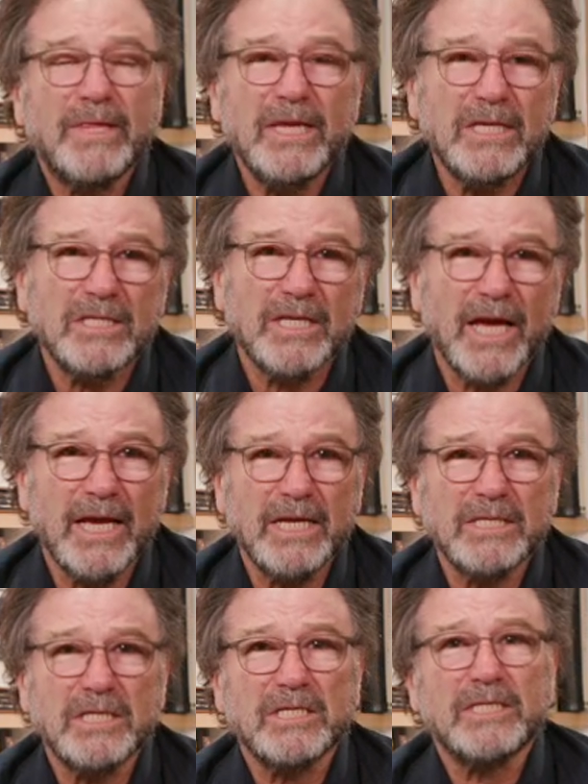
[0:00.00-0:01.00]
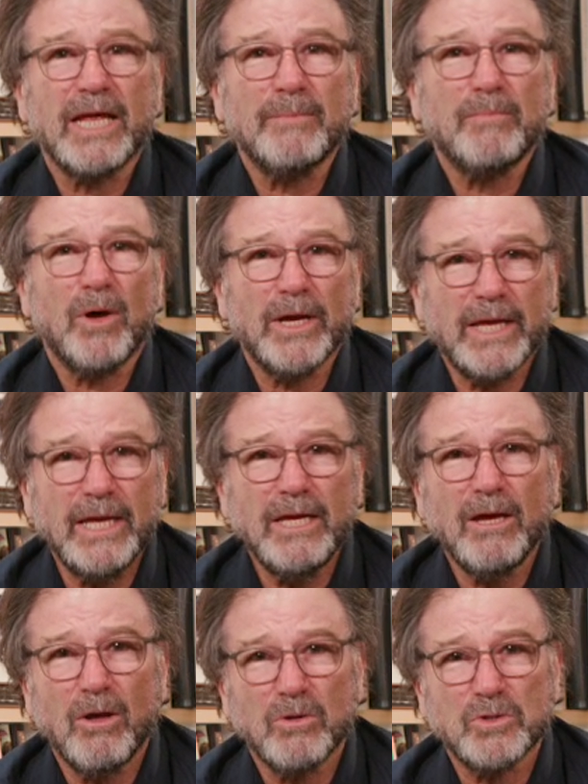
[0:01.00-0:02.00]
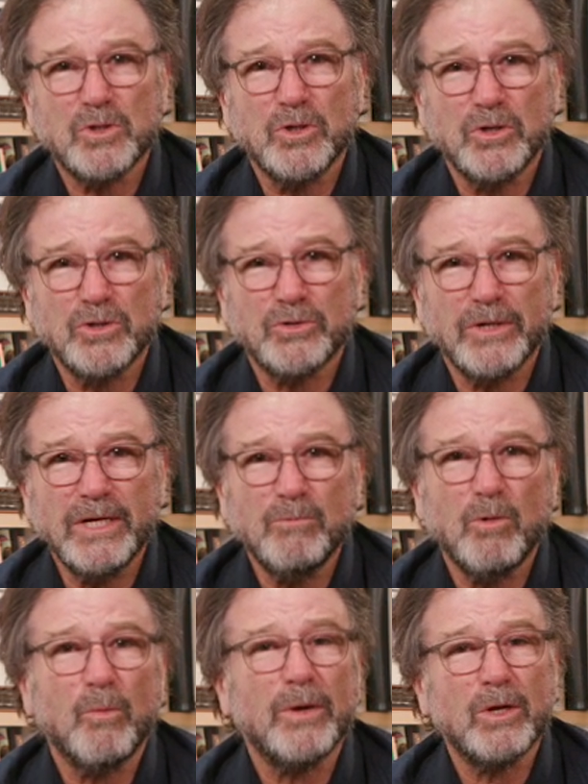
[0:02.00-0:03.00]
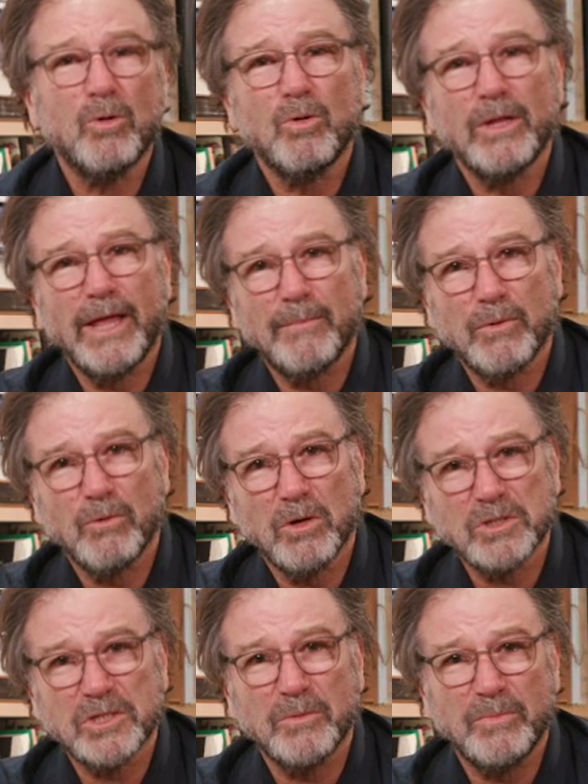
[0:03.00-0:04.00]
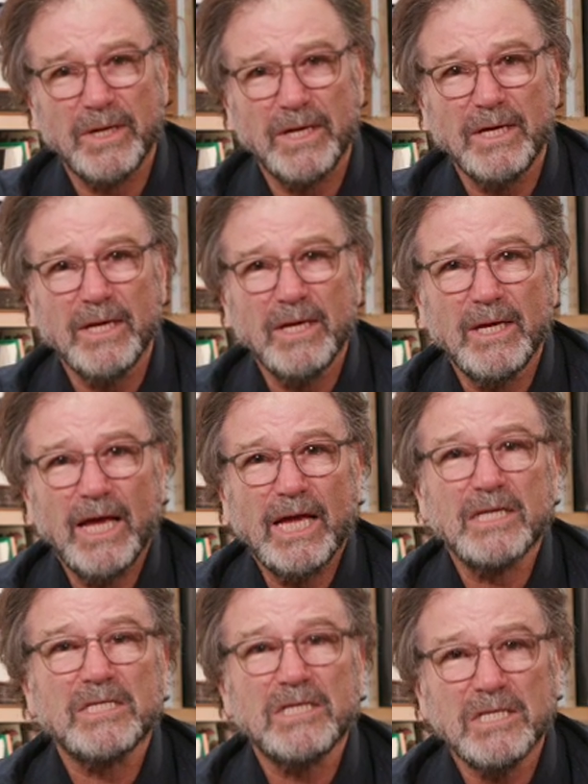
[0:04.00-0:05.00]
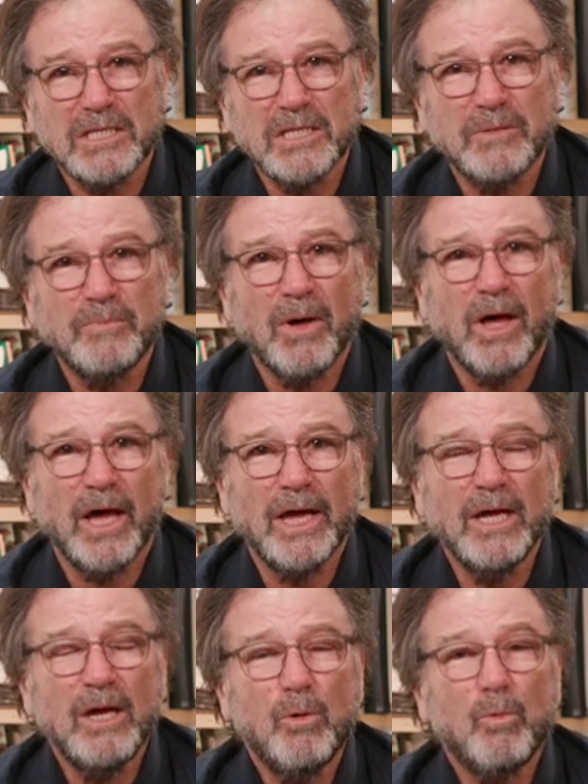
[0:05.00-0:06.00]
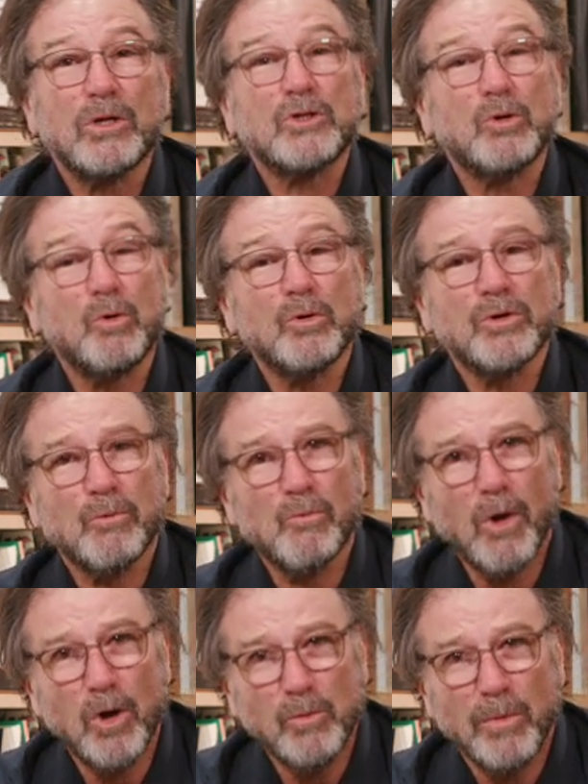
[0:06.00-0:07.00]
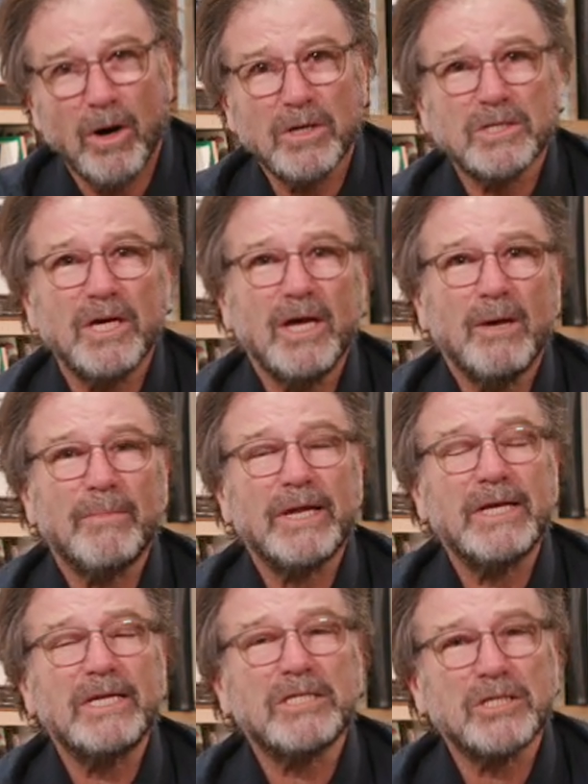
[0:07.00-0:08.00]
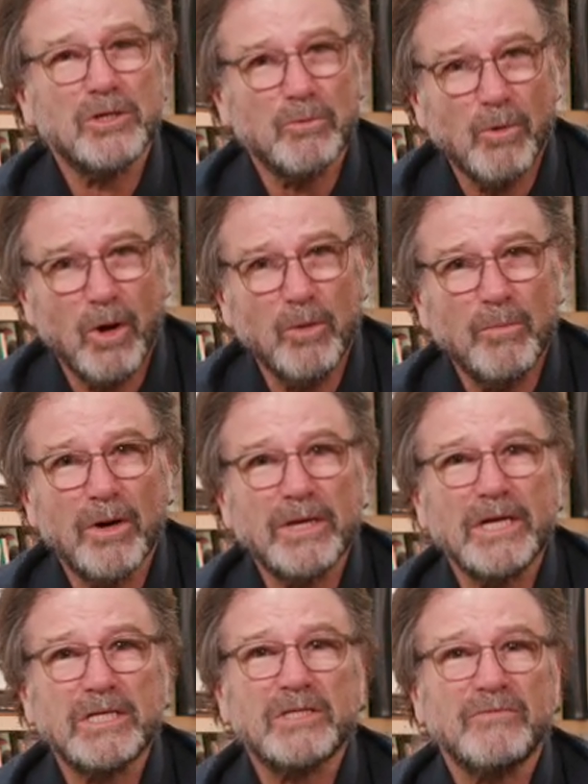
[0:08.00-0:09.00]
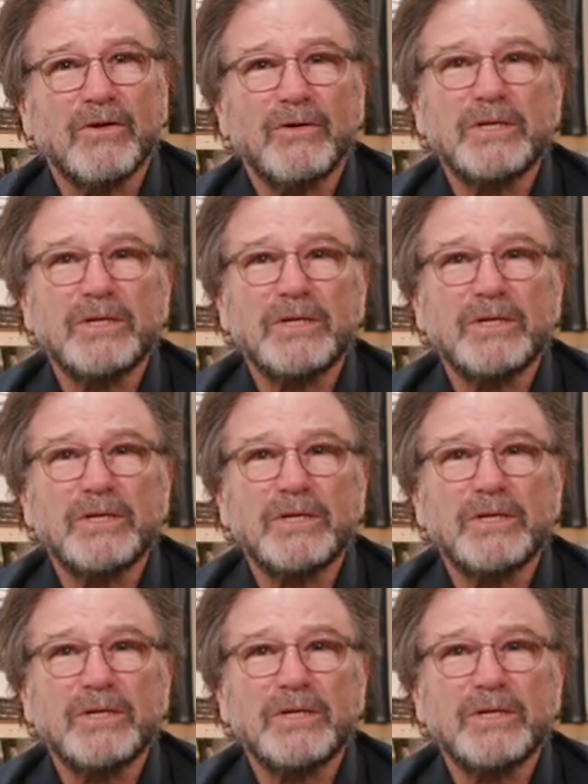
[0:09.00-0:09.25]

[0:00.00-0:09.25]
these days it's done by keyhole surgery, what we call laparoscopy, assisted by what's called a robot. But it isn't a robot, it's a very